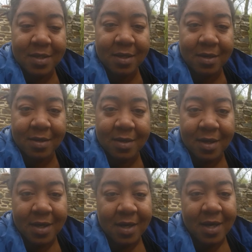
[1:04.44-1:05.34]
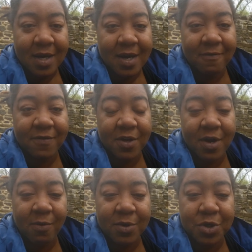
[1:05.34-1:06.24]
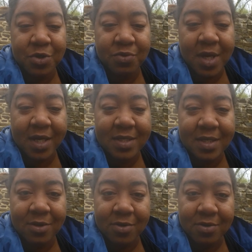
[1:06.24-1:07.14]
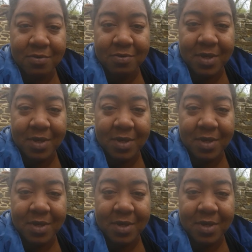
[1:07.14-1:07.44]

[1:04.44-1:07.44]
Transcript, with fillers: until I figure out what to do next either